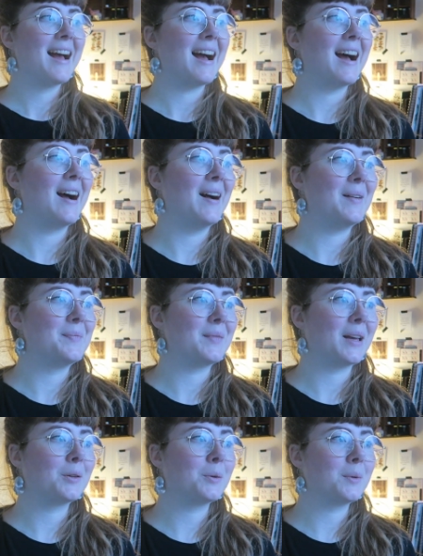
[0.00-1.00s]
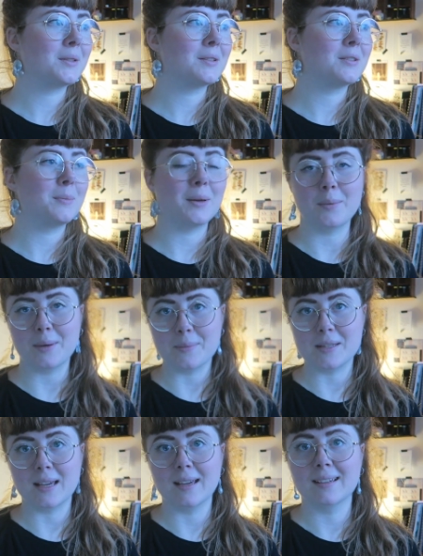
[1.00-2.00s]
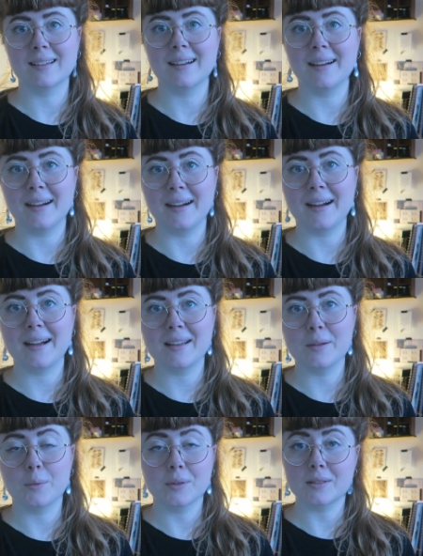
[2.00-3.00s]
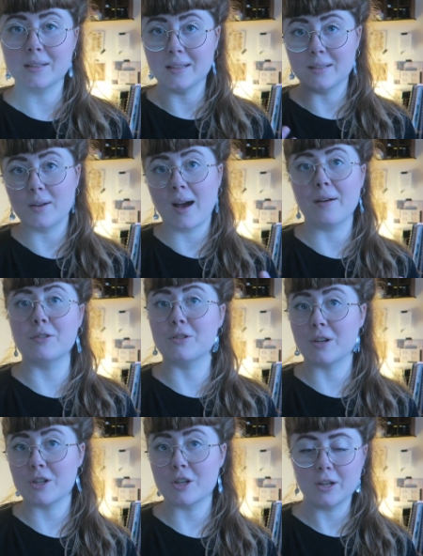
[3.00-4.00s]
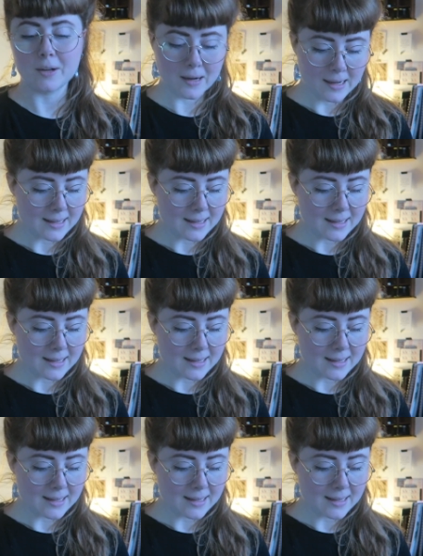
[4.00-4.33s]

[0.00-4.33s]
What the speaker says: I don't want it to be whimsy. I wanted it to have a structure.